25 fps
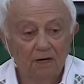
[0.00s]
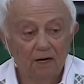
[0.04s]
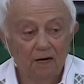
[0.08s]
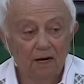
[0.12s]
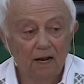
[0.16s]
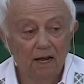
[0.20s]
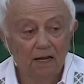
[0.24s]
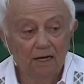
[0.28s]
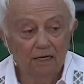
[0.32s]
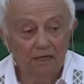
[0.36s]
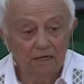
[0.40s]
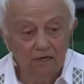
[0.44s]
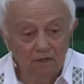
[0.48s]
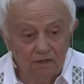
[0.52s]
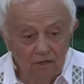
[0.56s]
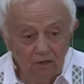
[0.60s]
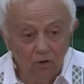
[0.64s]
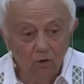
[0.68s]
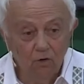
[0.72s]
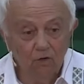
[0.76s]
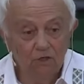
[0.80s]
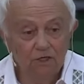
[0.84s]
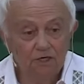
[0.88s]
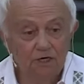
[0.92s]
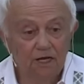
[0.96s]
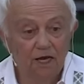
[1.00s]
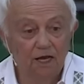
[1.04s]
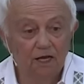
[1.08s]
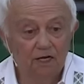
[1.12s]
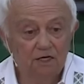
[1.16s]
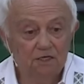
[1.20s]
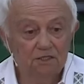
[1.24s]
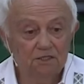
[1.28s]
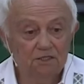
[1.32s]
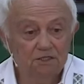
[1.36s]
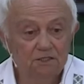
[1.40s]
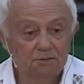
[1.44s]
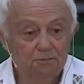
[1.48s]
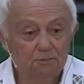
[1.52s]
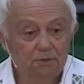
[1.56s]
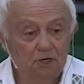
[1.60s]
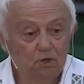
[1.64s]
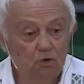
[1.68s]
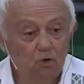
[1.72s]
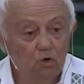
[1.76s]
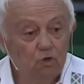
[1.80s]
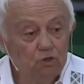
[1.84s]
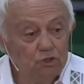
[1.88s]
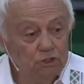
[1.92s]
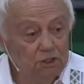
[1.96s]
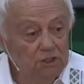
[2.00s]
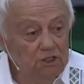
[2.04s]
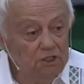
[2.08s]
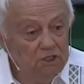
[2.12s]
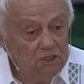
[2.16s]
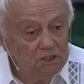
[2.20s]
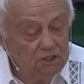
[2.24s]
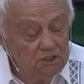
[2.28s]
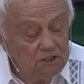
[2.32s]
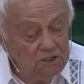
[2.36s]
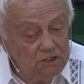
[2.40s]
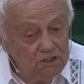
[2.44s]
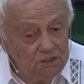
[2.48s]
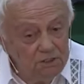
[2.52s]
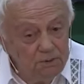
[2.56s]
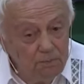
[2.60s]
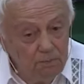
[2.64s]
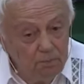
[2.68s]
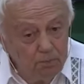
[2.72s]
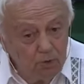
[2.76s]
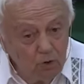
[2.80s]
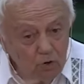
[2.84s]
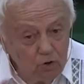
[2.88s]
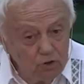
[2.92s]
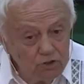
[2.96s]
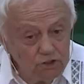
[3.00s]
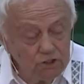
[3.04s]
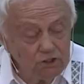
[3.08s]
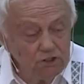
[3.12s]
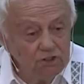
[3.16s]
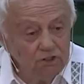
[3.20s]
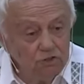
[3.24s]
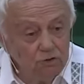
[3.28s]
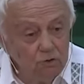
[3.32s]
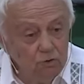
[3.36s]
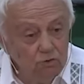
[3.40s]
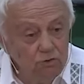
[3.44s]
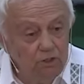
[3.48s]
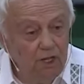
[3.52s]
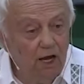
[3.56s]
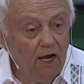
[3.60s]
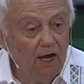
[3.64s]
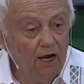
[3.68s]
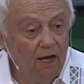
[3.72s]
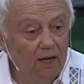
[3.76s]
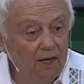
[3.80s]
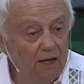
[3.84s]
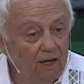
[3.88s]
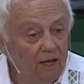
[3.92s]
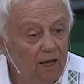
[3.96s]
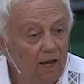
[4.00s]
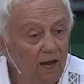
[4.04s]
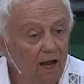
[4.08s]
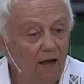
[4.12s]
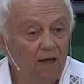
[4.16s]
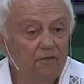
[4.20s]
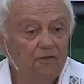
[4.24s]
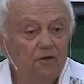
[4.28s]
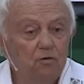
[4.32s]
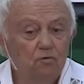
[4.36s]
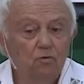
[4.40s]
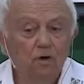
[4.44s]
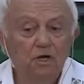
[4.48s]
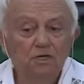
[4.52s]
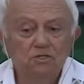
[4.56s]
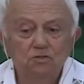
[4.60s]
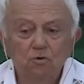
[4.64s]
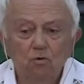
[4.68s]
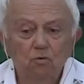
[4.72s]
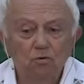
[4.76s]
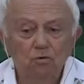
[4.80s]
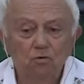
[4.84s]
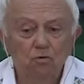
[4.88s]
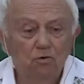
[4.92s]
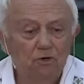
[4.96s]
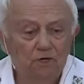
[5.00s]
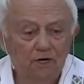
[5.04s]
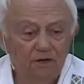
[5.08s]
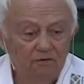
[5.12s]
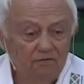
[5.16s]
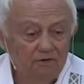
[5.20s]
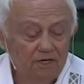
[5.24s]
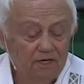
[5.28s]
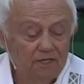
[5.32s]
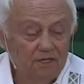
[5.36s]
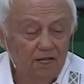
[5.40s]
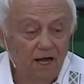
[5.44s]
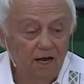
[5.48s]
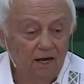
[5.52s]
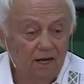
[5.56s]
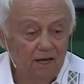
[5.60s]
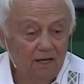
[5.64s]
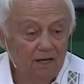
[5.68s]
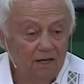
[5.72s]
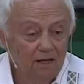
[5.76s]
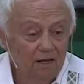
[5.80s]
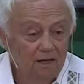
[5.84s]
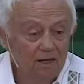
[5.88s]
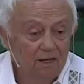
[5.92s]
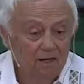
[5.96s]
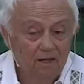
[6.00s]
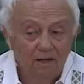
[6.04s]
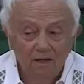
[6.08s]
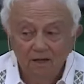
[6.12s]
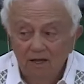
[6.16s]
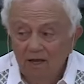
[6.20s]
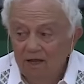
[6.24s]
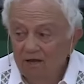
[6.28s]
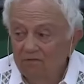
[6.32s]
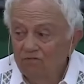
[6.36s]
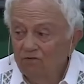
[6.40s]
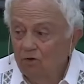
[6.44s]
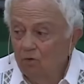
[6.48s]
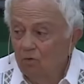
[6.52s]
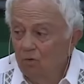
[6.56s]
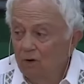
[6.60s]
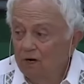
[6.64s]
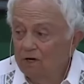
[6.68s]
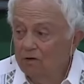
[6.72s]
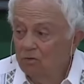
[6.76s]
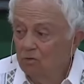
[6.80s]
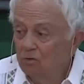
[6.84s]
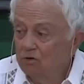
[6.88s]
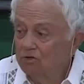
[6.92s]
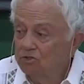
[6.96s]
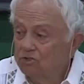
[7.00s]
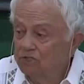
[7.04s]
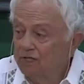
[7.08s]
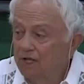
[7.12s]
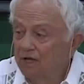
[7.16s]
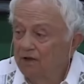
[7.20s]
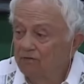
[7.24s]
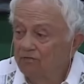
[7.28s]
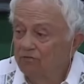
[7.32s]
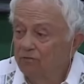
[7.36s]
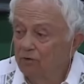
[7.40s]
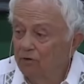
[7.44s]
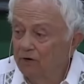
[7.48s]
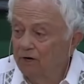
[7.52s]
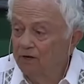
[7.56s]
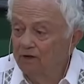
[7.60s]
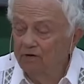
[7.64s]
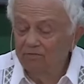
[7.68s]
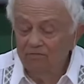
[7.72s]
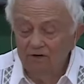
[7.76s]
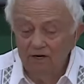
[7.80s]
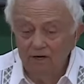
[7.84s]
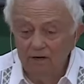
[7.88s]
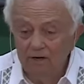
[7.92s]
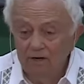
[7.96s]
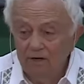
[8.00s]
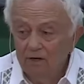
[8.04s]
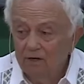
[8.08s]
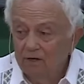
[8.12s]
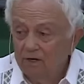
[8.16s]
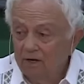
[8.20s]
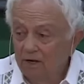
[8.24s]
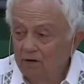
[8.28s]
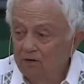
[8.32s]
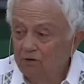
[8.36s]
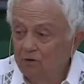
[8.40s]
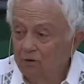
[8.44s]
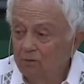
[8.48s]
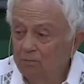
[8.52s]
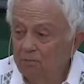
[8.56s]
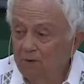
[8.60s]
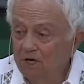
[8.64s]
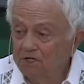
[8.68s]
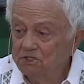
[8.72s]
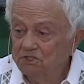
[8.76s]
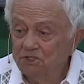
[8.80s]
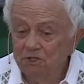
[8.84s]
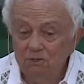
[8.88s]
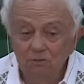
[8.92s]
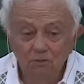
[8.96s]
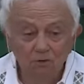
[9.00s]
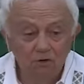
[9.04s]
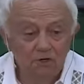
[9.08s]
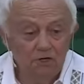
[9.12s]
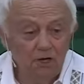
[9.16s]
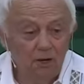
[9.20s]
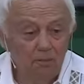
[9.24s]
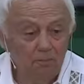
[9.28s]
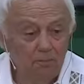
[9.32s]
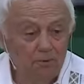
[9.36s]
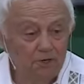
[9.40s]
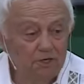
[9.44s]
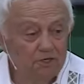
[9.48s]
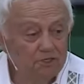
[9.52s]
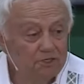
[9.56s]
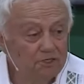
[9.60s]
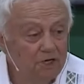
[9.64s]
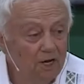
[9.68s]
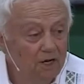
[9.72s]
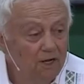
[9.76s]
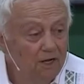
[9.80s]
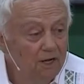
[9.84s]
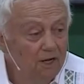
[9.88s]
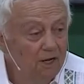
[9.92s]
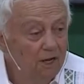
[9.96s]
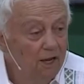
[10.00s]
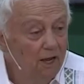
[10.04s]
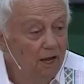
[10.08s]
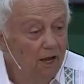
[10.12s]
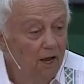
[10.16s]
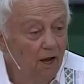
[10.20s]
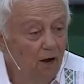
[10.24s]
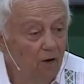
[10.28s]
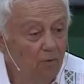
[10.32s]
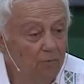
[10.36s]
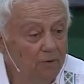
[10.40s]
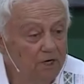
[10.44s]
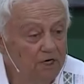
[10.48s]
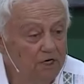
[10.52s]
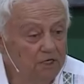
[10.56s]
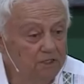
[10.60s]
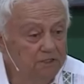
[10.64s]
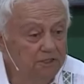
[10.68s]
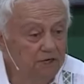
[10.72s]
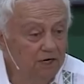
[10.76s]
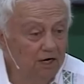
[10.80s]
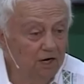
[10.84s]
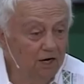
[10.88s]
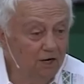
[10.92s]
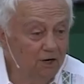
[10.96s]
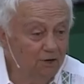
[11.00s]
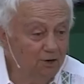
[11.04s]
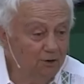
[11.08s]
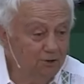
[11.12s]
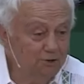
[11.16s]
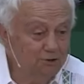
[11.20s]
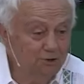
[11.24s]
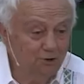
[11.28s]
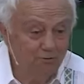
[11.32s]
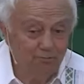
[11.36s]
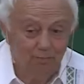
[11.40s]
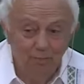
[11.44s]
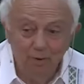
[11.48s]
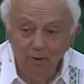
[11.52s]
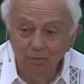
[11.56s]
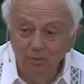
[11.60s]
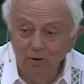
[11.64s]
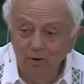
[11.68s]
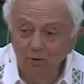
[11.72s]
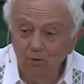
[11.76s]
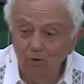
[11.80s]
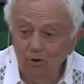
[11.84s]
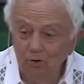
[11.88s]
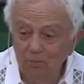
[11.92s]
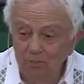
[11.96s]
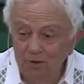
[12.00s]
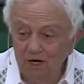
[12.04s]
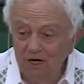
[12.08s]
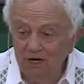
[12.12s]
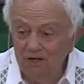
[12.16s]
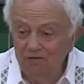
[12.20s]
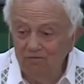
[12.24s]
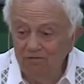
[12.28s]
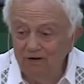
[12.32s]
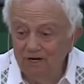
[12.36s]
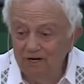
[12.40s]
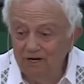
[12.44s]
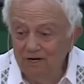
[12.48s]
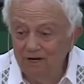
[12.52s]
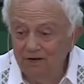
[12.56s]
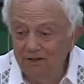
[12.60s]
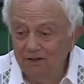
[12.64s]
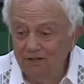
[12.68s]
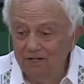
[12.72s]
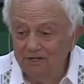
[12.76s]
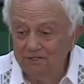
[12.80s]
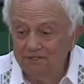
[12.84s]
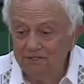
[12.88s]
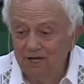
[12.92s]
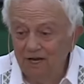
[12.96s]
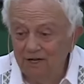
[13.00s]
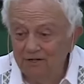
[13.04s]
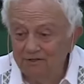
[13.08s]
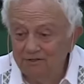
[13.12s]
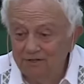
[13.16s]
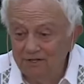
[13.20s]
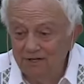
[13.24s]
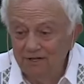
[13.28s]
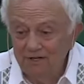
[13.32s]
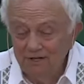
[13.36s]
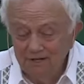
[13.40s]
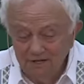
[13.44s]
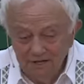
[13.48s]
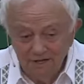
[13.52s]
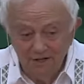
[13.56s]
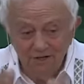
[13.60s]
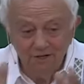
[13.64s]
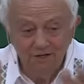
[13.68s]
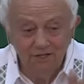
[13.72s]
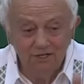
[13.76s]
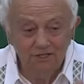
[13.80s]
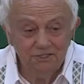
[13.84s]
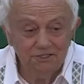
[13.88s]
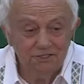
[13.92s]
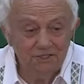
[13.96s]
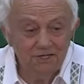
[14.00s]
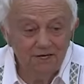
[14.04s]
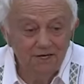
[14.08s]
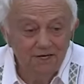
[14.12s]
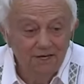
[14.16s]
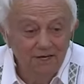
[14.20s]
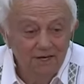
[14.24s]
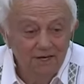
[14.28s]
like in the old case, because this is the process to die. Otherwise, we will never die. Everyone will stay forever. Can you imagine what happens? How many trillions of people will be living in this kind, in this uh,